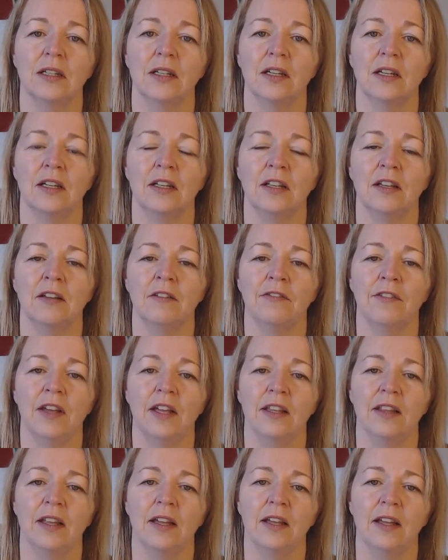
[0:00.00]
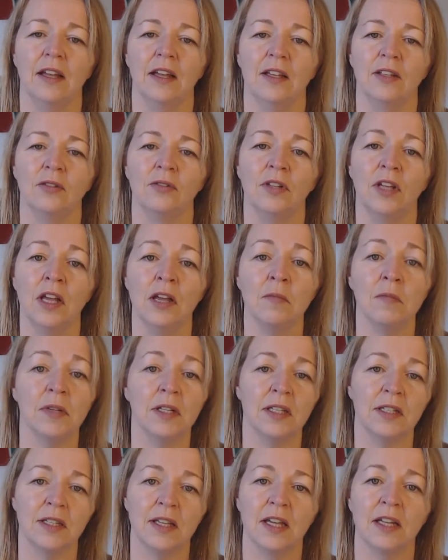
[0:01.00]
And the effect that had on him and
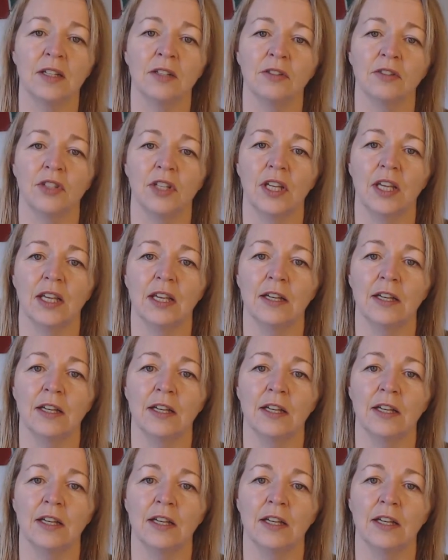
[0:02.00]
his energy.